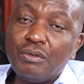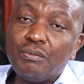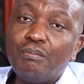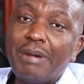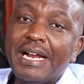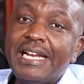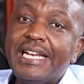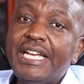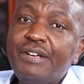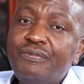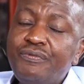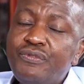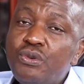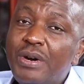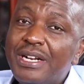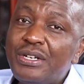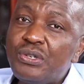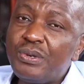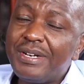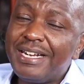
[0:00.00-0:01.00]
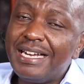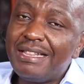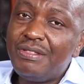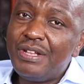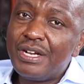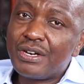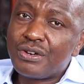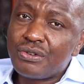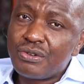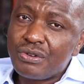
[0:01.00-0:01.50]
But if you are to get
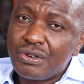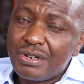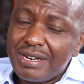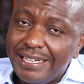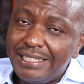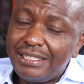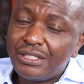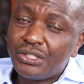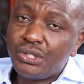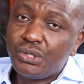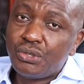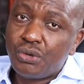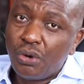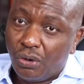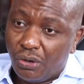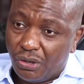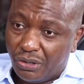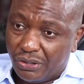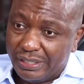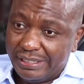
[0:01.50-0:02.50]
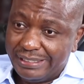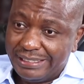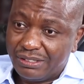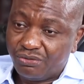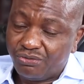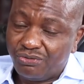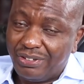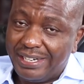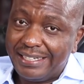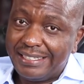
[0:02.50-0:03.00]
the right door
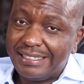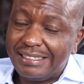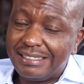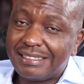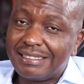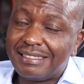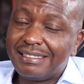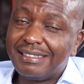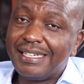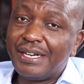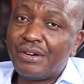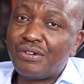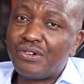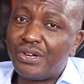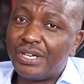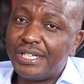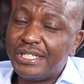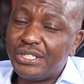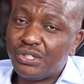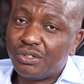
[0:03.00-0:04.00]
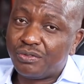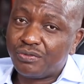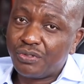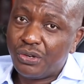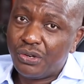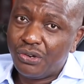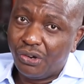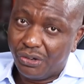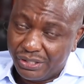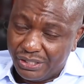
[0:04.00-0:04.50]
as far as the knowledge
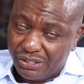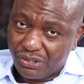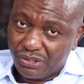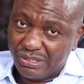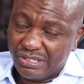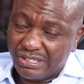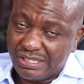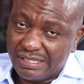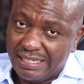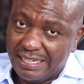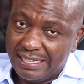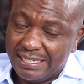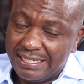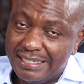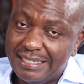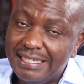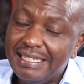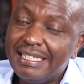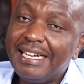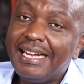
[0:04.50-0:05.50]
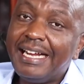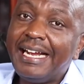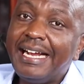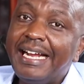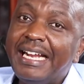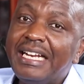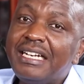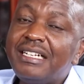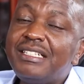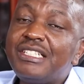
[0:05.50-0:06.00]
of God is concerned
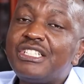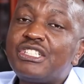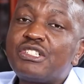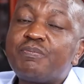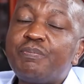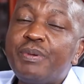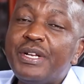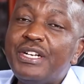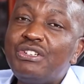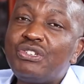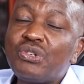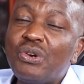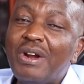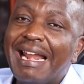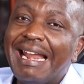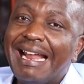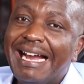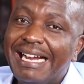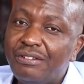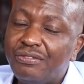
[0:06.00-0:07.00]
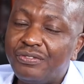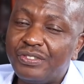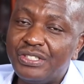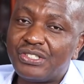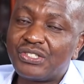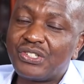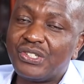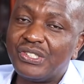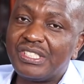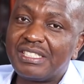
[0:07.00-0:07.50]
and spiritual life
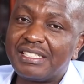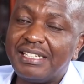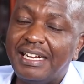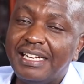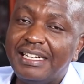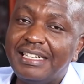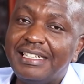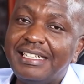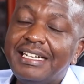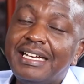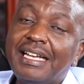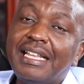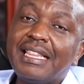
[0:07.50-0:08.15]
is concerned,